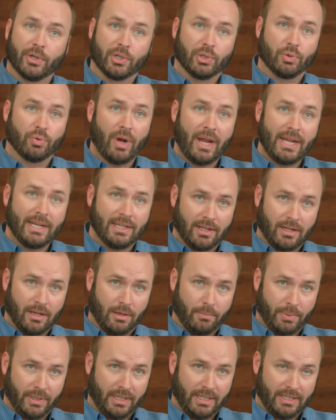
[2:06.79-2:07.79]
great
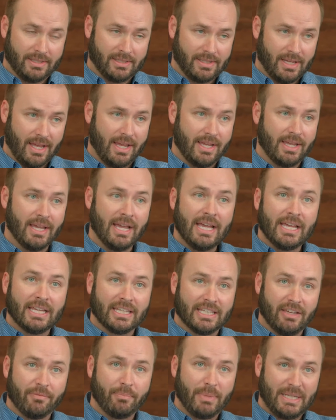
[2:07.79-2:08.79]
companies say,
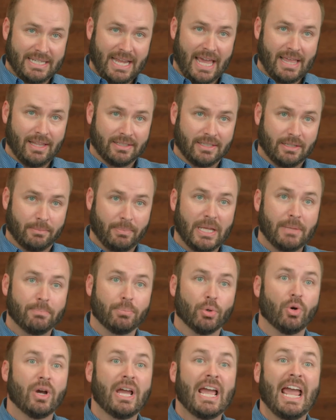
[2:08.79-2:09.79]
give me talented
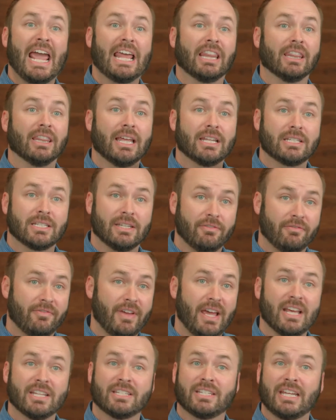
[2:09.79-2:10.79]
people and let's
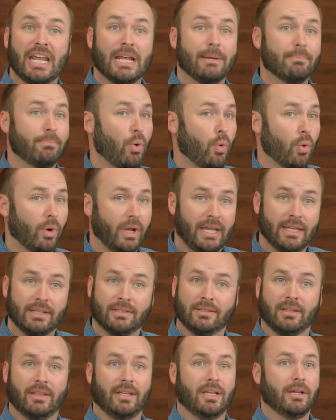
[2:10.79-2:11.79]
invest and pour
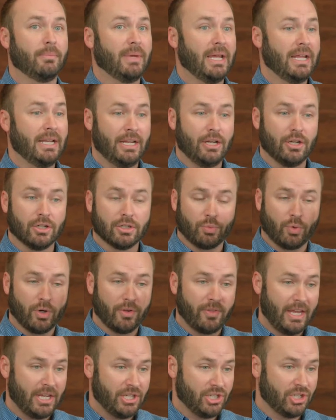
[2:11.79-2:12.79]
into them. And here's
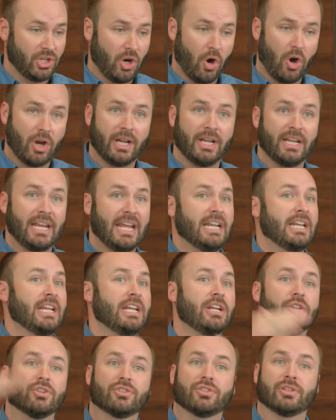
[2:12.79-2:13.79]
where they started and
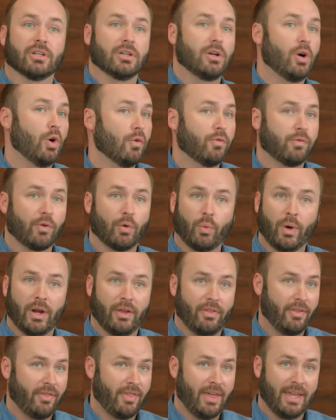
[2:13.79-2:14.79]
here's the goal for
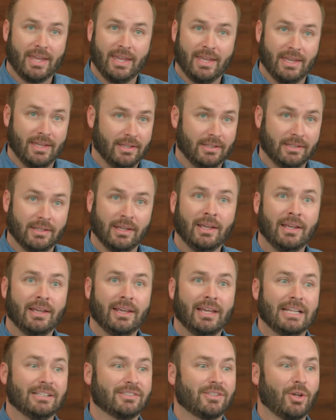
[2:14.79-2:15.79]
where that they end.
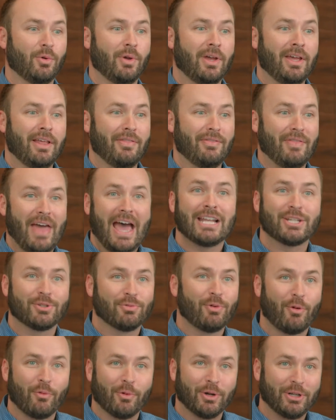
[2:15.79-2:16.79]
And so that's
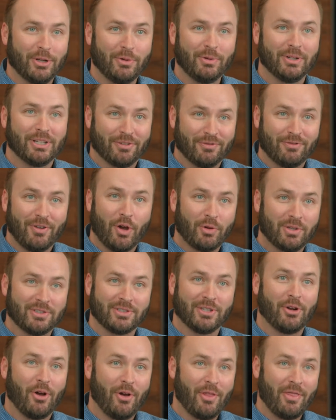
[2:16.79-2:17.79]
what we're doing, is
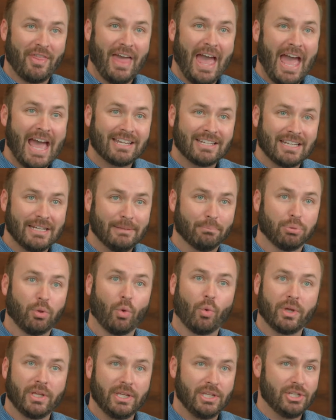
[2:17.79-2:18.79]
focusing on that
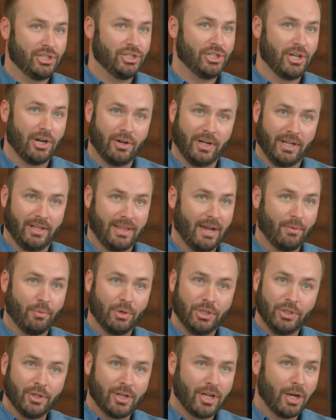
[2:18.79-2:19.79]
employee's journey, that
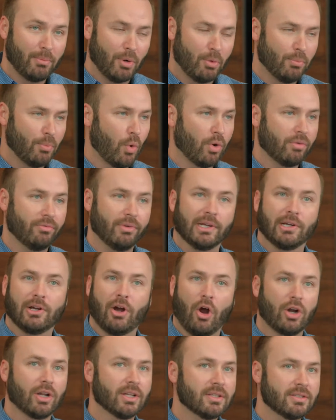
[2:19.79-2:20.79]
when you come on board,
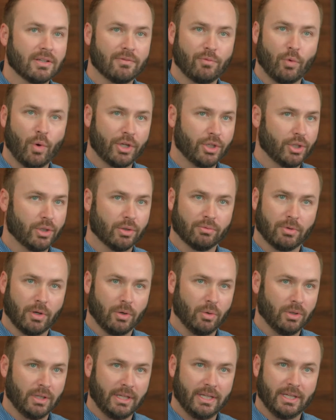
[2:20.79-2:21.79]
regardless of what your
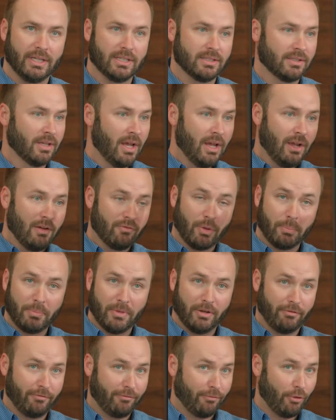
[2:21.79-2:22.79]
role is, from
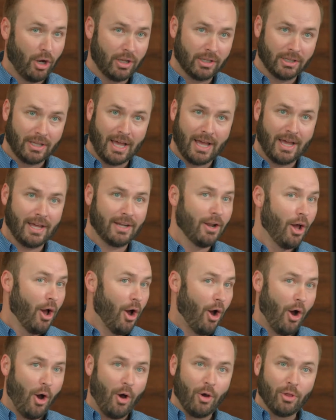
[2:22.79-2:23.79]
the front line
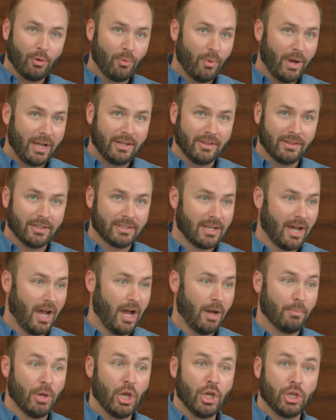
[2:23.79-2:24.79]
all the way to the
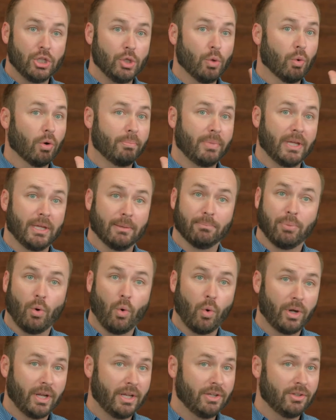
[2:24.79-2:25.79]
top, you are being
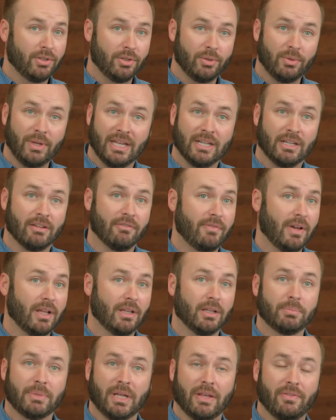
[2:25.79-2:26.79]
poured into and
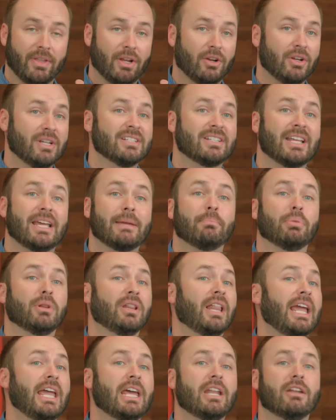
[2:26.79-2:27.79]
developed, and there is a
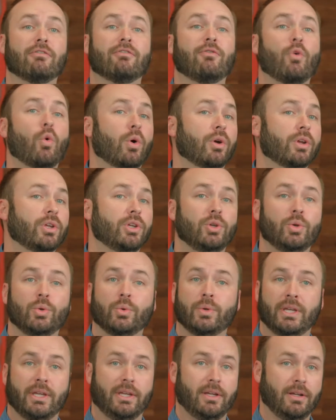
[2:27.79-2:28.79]
plan for
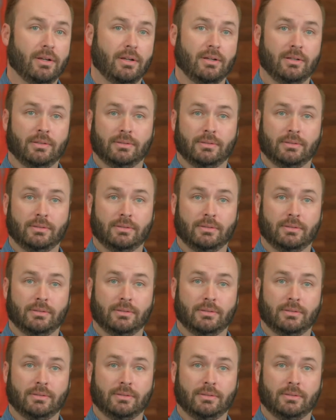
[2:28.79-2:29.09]
you here.